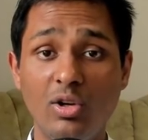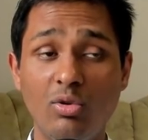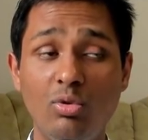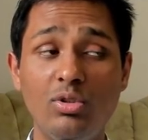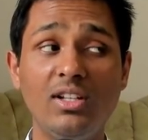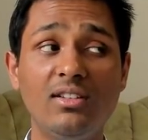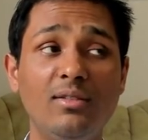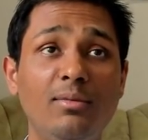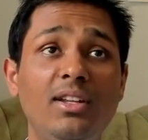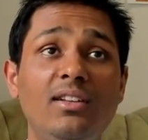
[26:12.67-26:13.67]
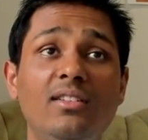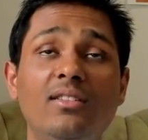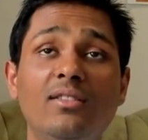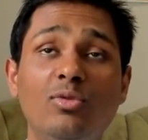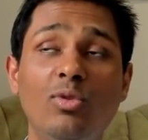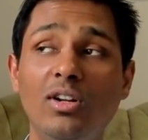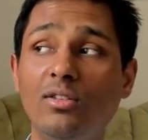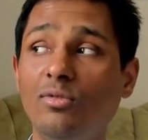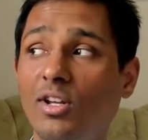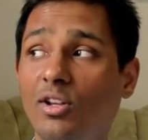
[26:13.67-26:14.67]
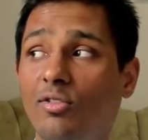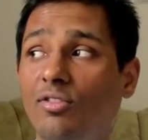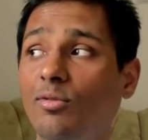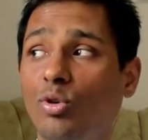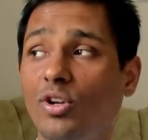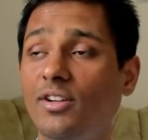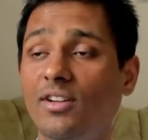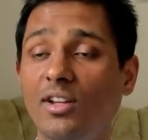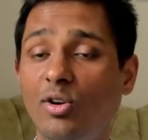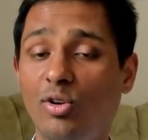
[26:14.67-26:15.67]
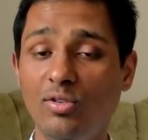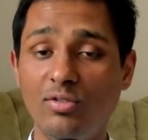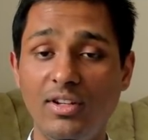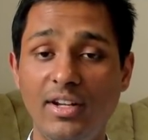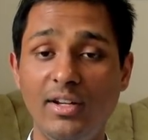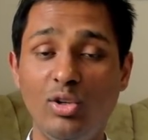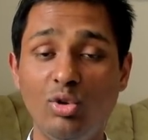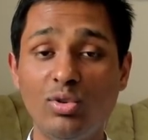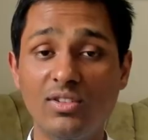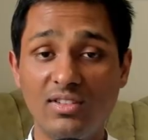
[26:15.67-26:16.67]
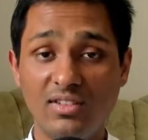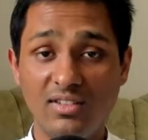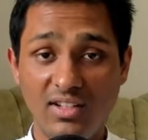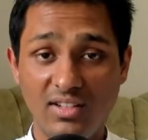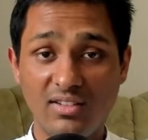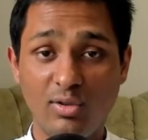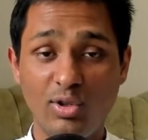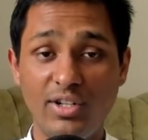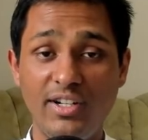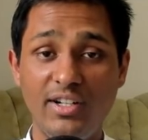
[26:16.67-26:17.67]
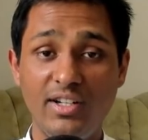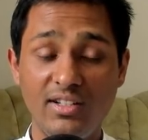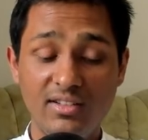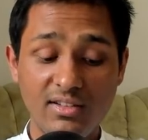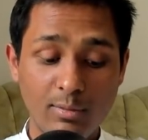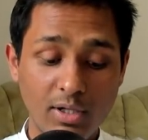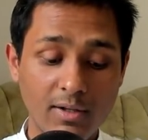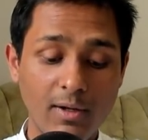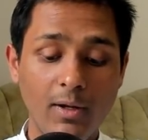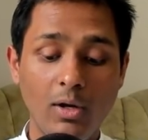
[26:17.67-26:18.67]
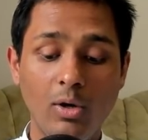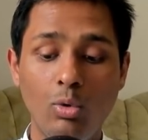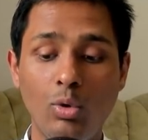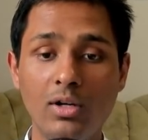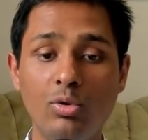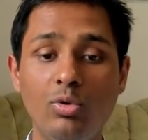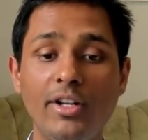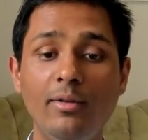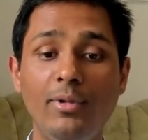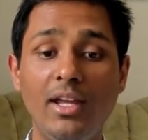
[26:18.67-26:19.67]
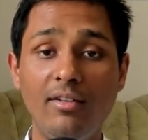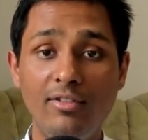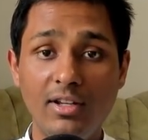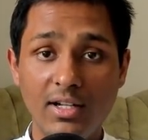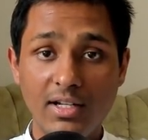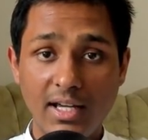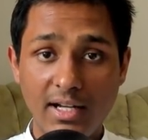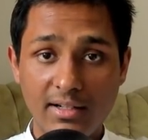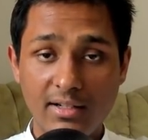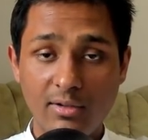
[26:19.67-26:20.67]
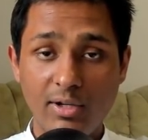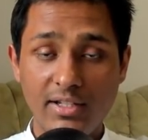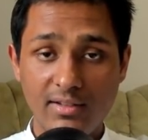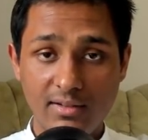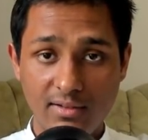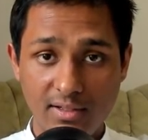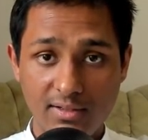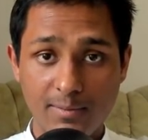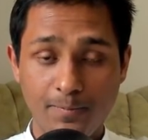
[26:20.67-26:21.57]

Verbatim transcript: Good doesn't mean who are well off monetarily or in looks, yes, or in intelligence, but who are good in behavior and character wise, yes.